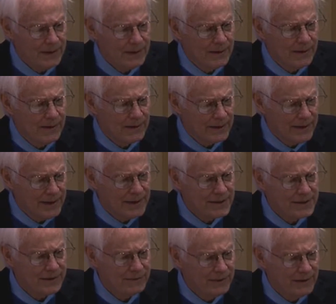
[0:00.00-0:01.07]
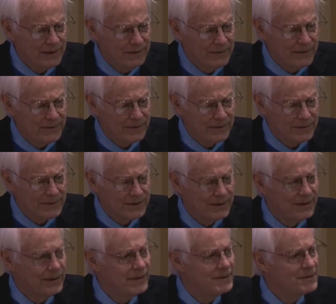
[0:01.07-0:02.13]
a class of individuals
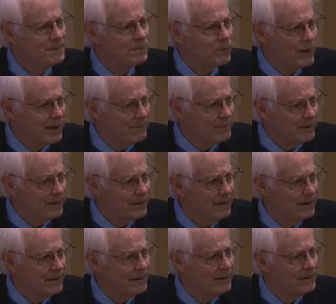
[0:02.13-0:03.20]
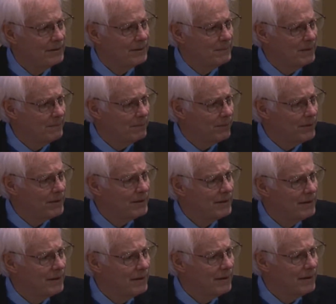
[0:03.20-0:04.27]
is property to be bought
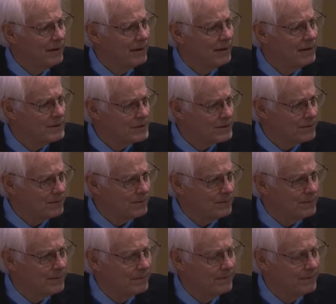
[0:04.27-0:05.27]
and sold.